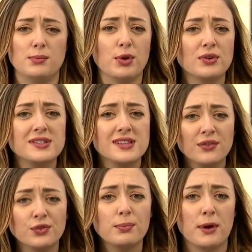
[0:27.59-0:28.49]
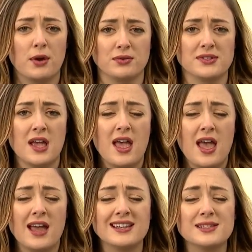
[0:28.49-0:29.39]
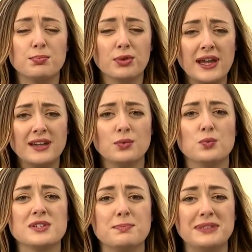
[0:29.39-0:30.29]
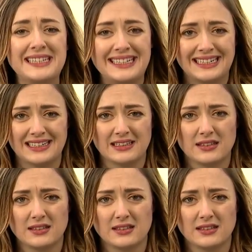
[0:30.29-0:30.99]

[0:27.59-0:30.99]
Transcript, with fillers: he broke several bones and his brain was bleeding.